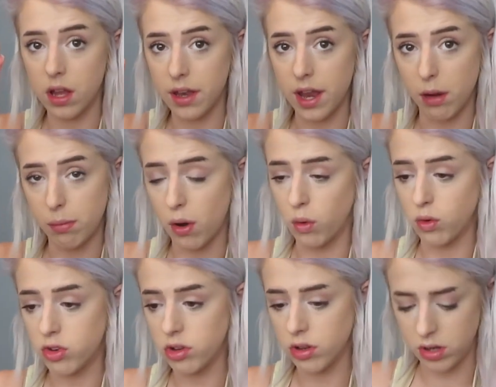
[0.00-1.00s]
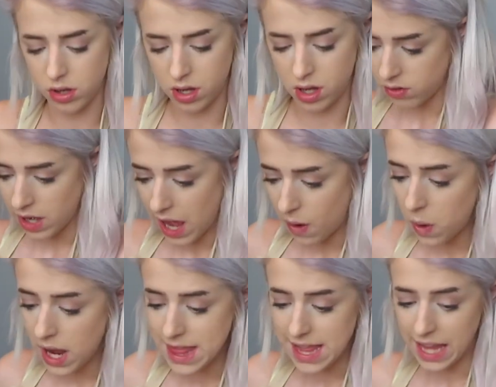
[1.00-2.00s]
now poked. So now
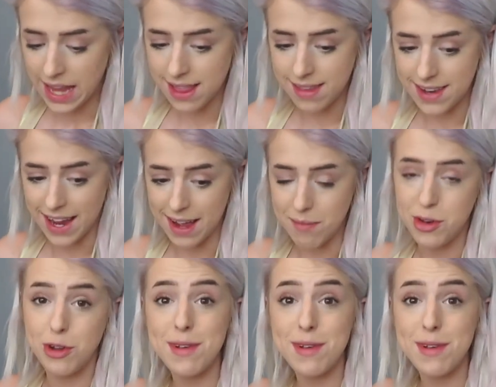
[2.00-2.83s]
I think it's time to